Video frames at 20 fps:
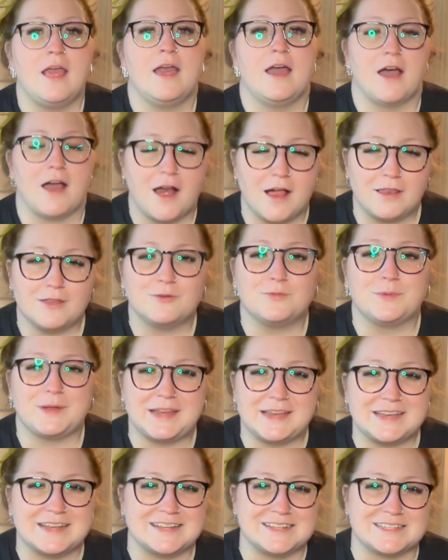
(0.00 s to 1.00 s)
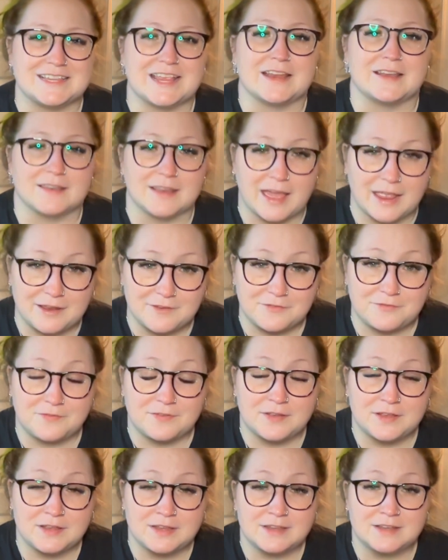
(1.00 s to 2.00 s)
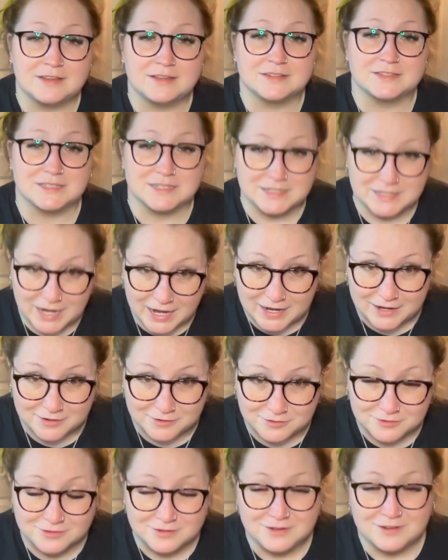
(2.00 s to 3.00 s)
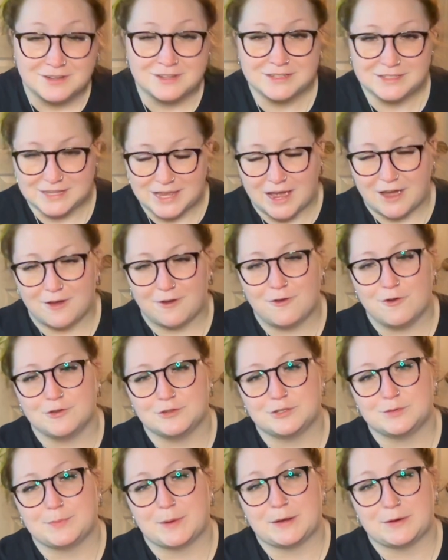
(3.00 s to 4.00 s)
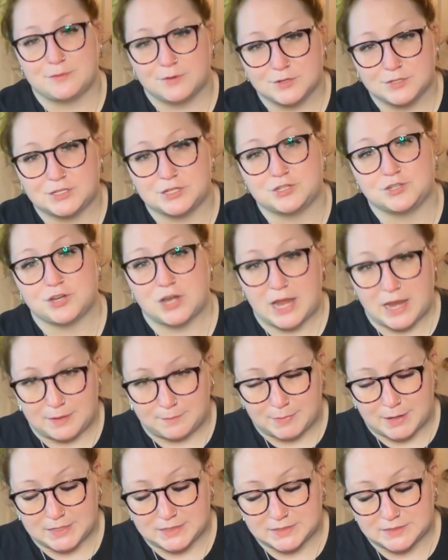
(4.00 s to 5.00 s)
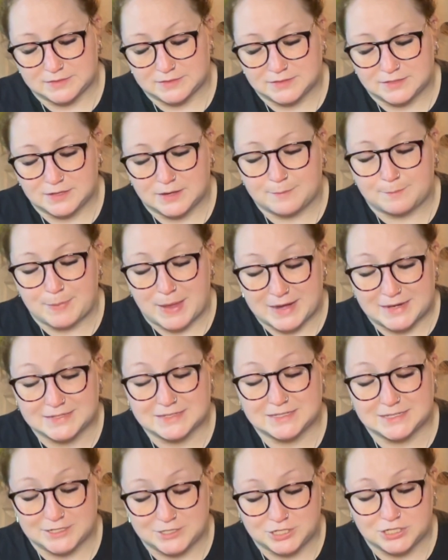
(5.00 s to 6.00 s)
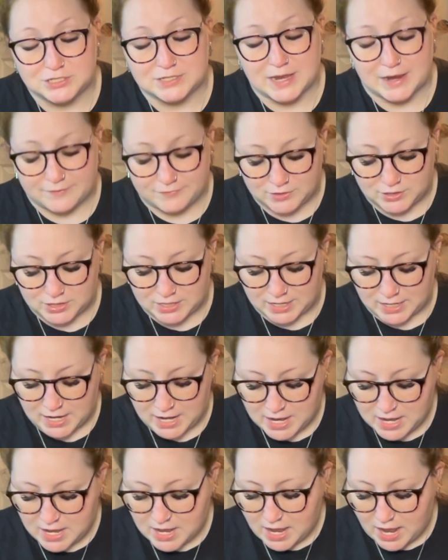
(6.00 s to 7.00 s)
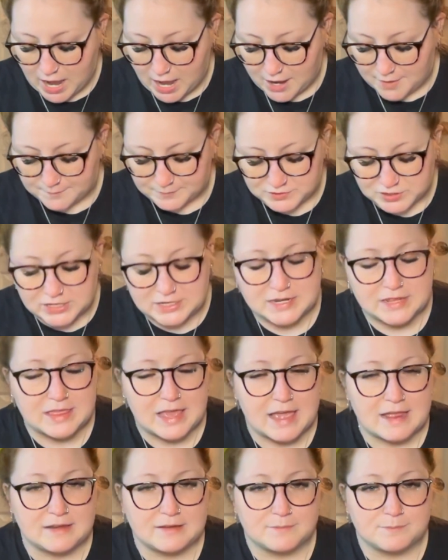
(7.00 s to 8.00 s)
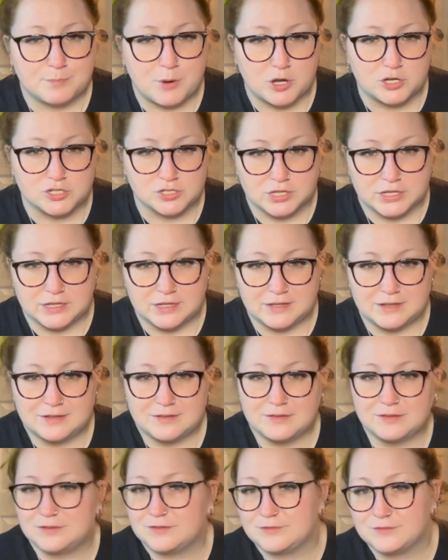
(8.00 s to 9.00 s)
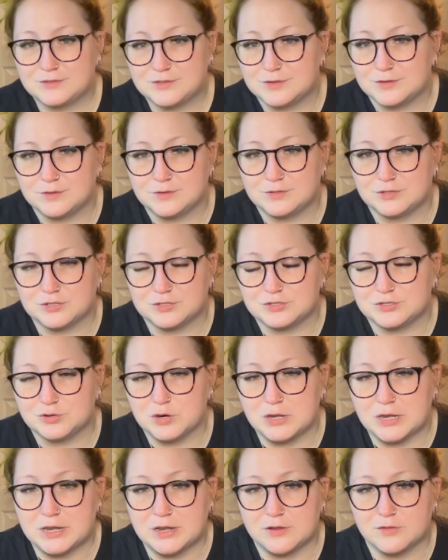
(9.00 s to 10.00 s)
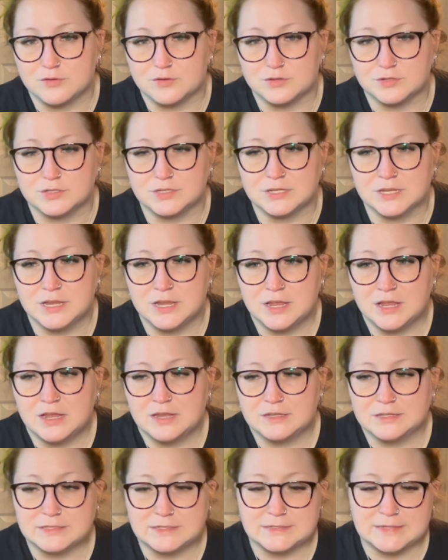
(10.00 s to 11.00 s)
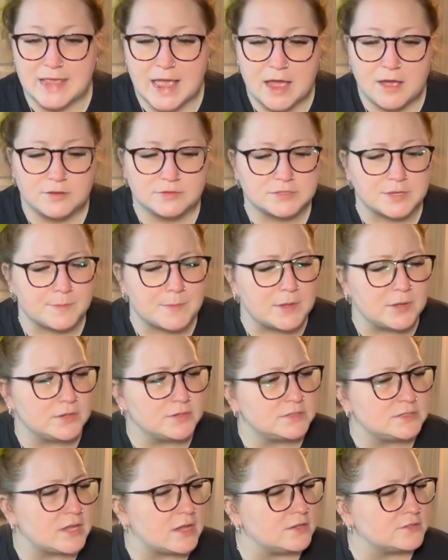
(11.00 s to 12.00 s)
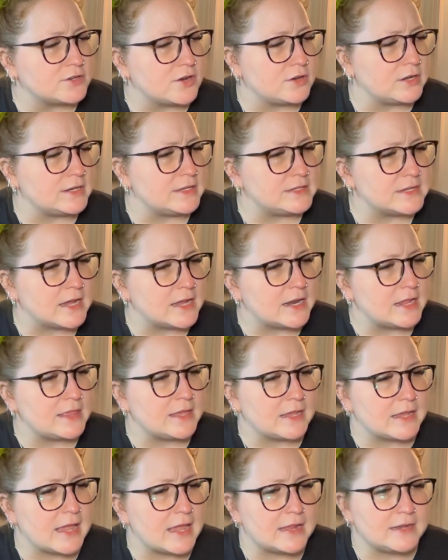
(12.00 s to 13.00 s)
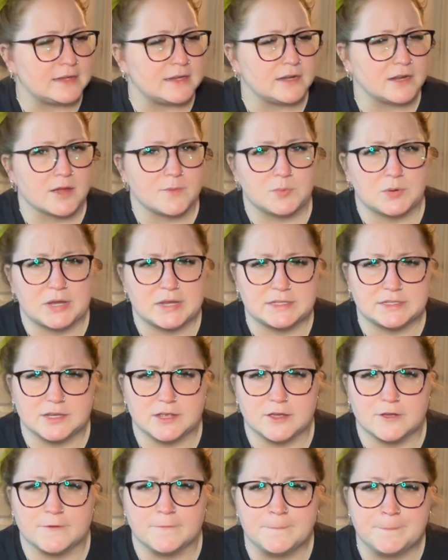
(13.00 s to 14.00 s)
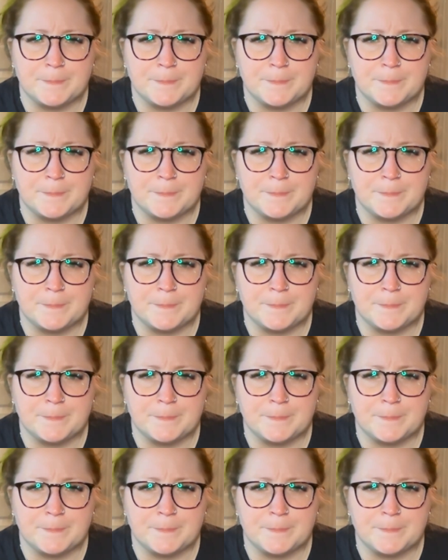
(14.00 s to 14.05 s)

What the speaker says: Halloween is a lifestyle SAL hosted by Crow Stitcher and Beck Stitches Everything. So I did that partially to join in on those SALs. The Mill Hill SAL is already done. I think it ended a couple days ago.